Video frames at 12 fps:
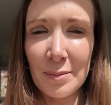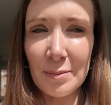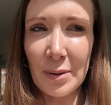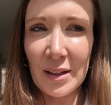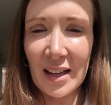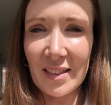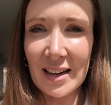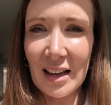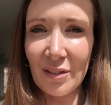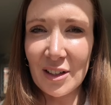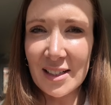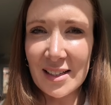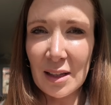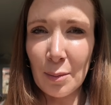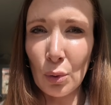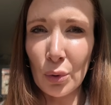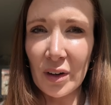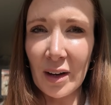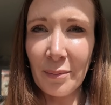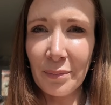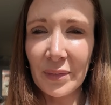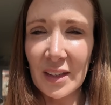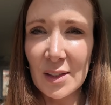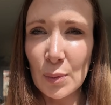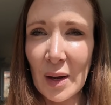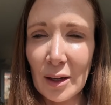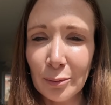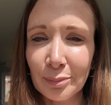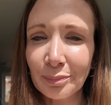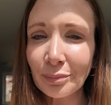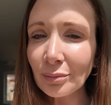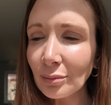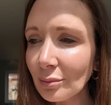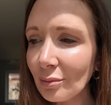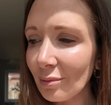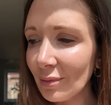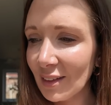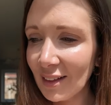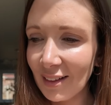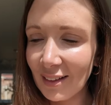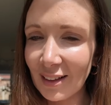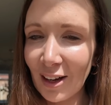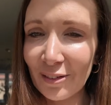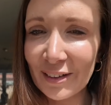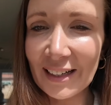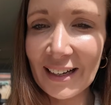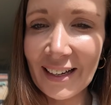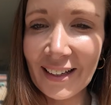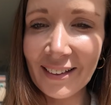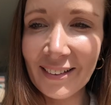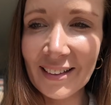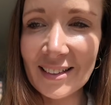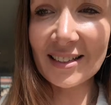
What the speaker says: put the other lavenders in the border as well. Currently, this